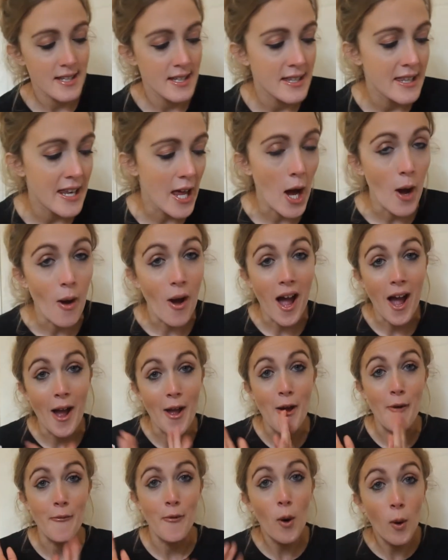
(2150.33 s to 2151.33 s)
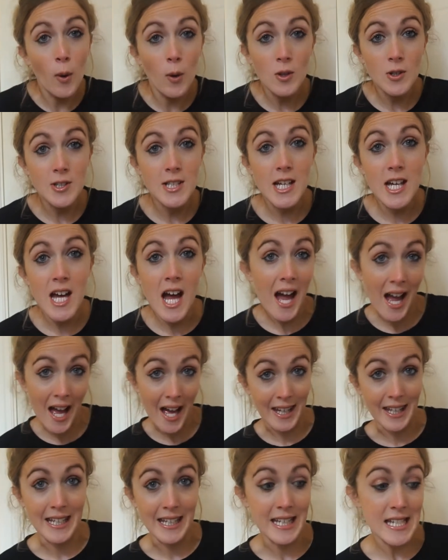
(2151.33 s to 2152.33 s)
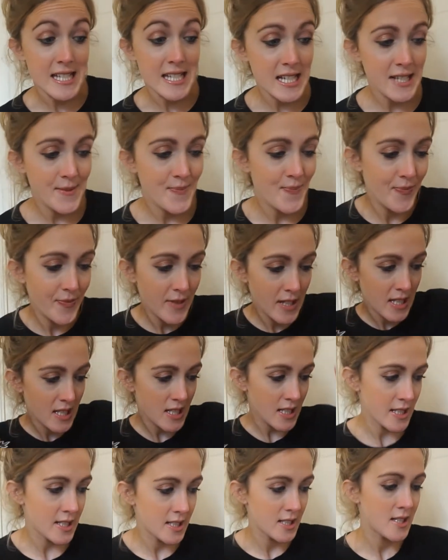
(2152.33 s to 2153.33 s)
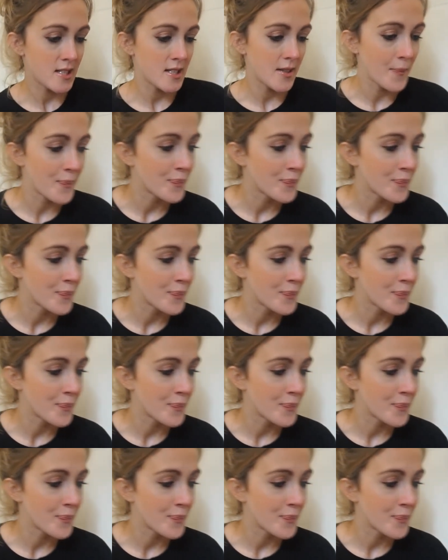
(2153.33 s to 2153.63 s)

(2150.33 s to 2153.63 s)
Now I have hauled it, I can eat it. Yes.